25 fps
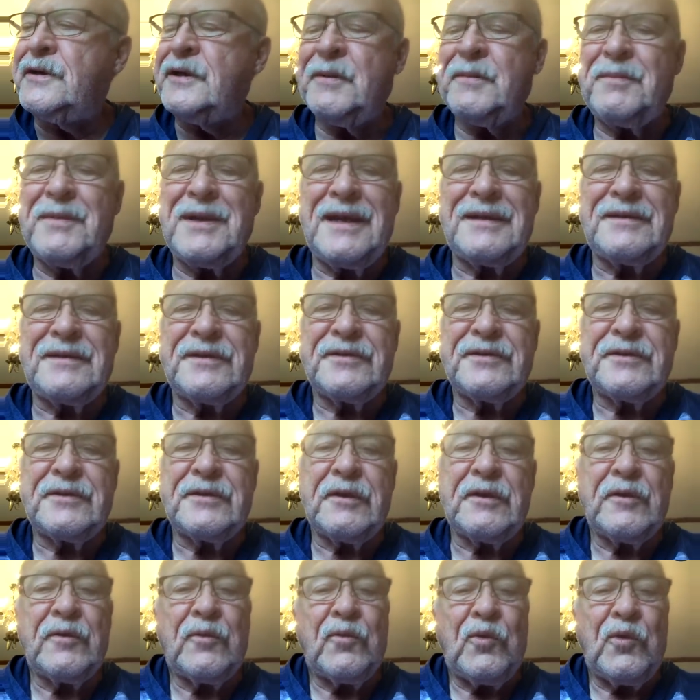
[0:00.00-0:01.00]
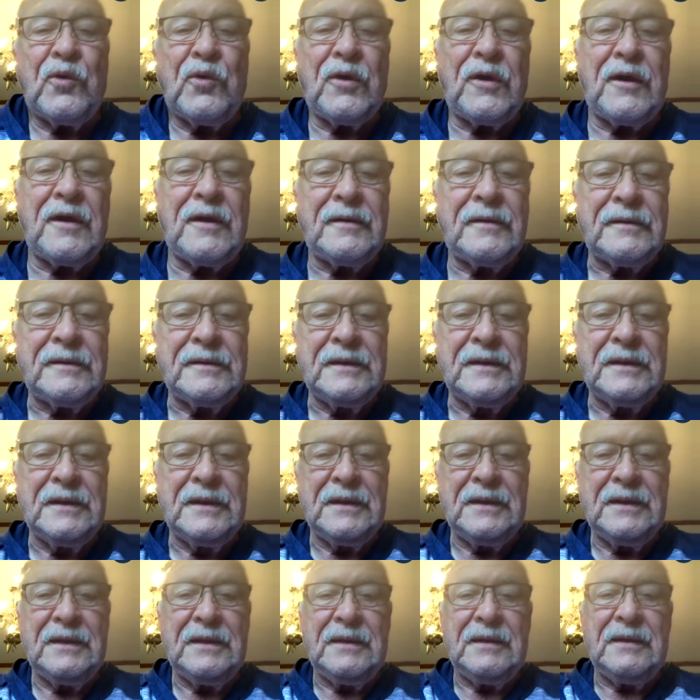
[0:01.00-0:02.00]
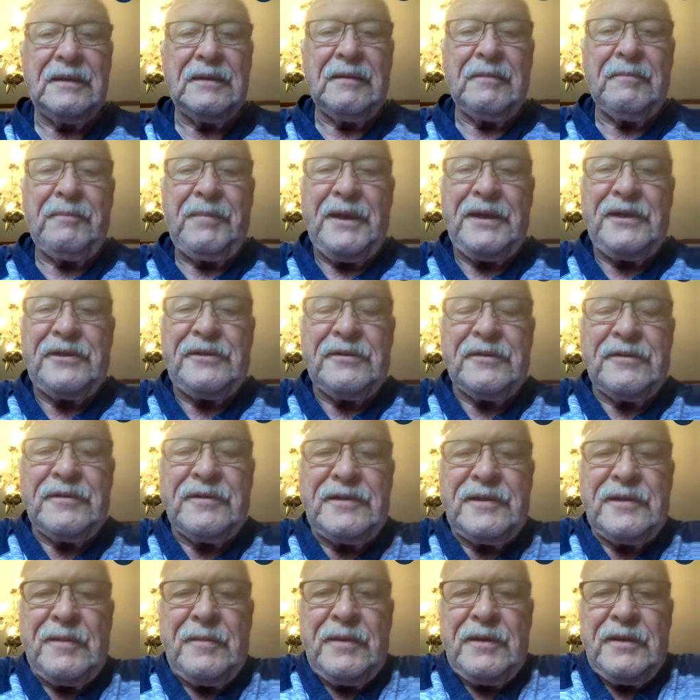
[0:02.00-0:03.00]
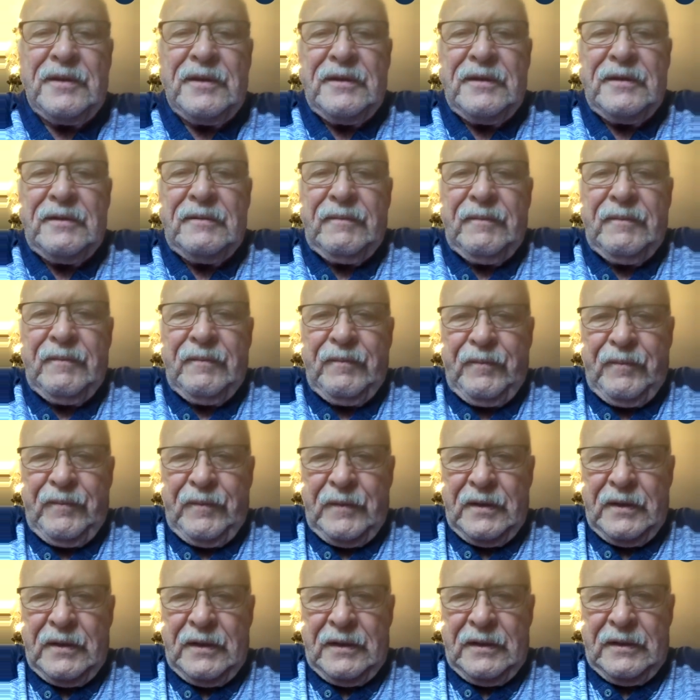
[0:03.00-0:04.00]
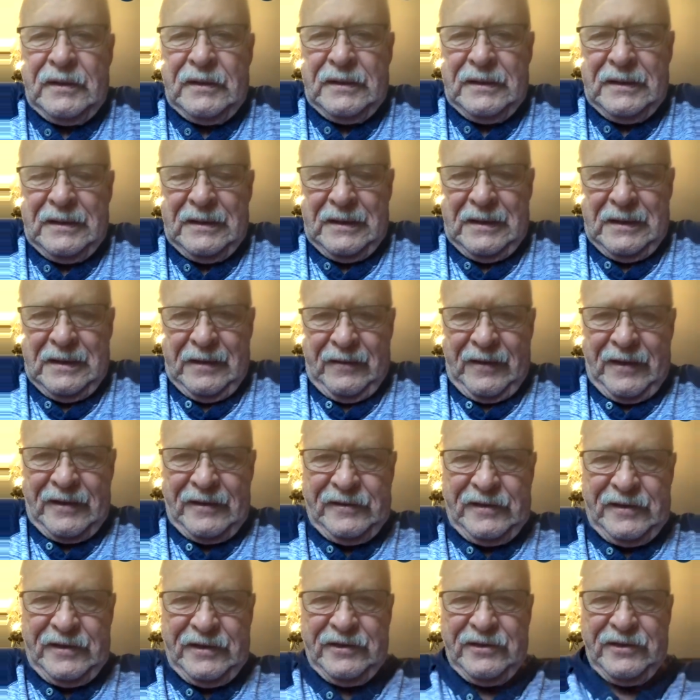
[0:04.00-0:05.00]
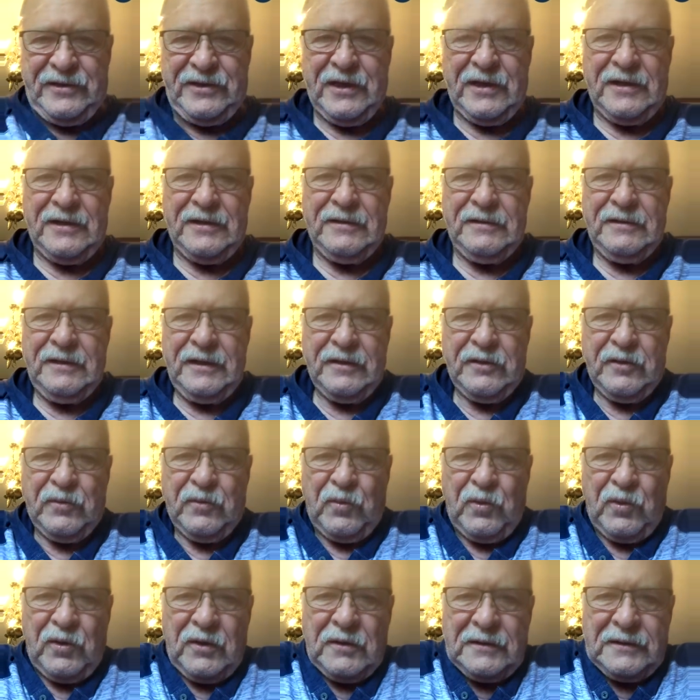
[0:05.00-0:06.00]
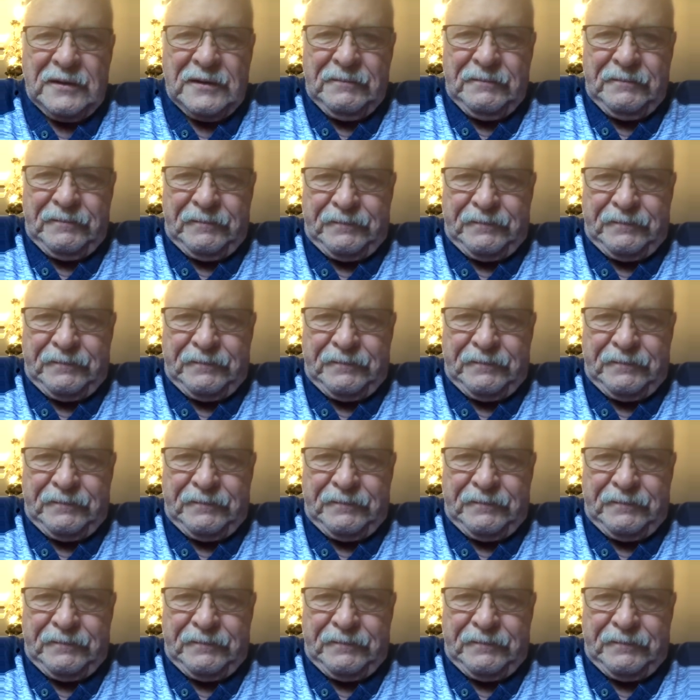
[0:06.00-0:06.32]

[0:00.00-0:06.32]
him not to start a war based on some of the things he's done in the world.